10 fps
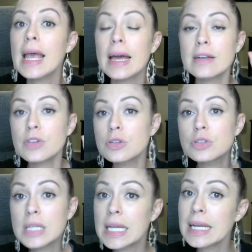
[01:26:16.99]
And if they're
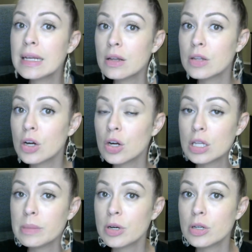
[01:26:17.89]
getting in on the
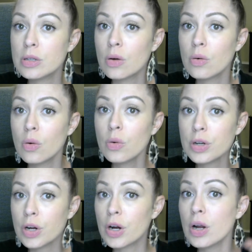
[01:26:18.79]
early bird
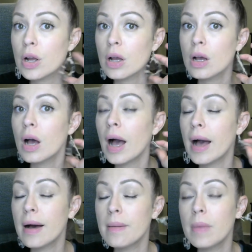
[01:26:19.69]
order,
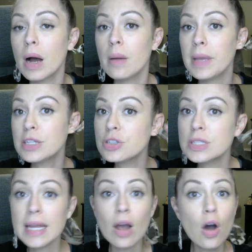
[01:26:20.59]
make sure you're
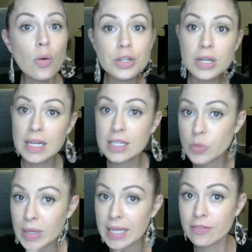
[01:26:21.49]
saying, oh, and you're getting a
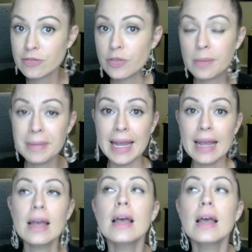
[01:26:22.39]
sweet gift from me.